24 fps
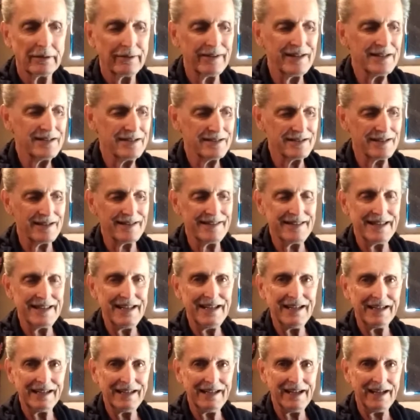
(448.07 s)
This is a
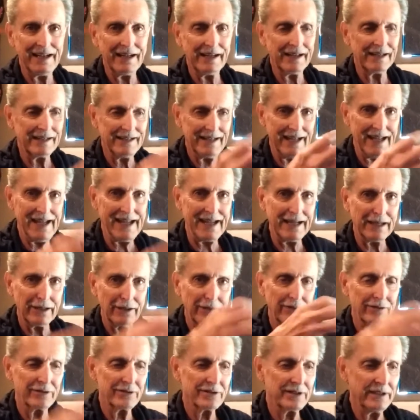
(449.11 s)
think tank, a tank,
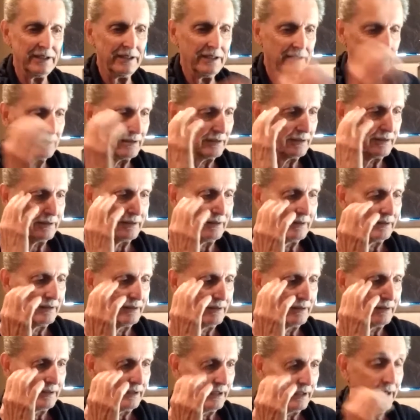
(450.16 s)
you understand?
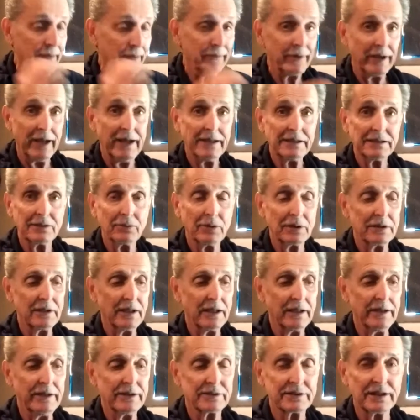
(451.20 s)
Anyway, actually what
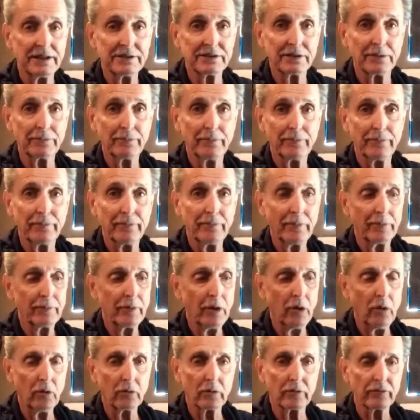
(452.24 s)
that is, that's a
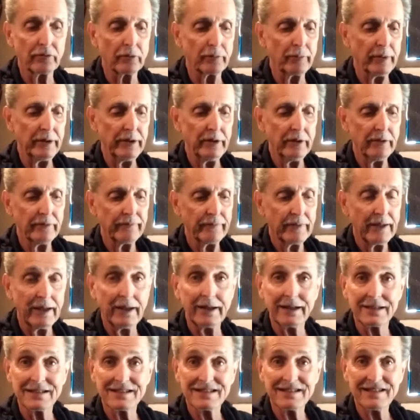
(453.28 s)
holder for beer,
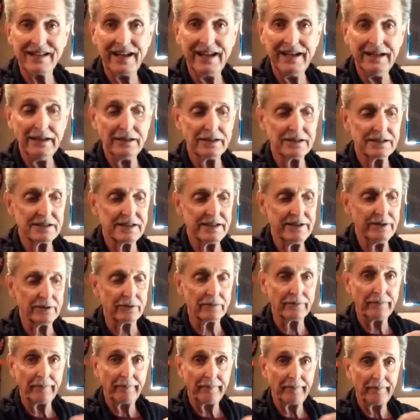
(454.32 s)
and it's stainless
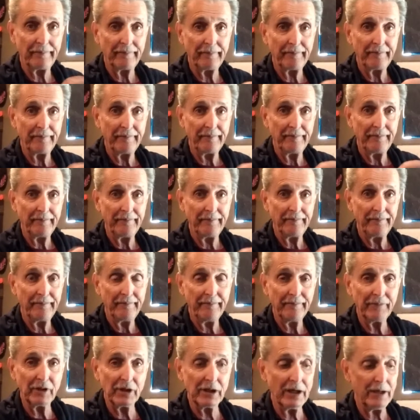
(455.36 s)
steel.
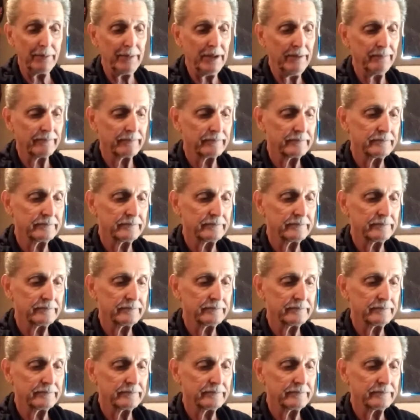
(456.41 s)
You got me?